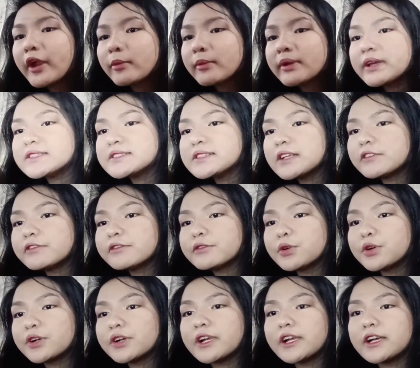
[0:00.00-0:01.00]
myself
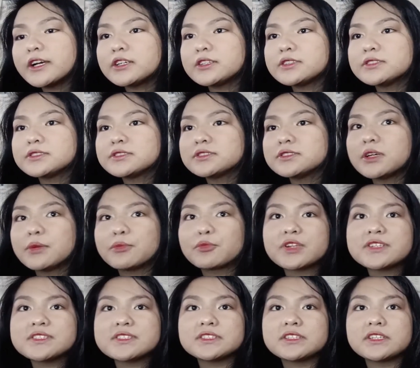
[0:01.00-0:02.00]
for some
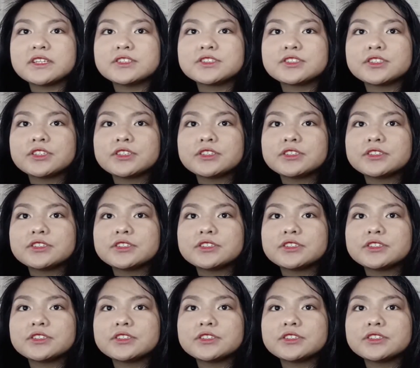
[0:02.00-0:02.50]
recitation.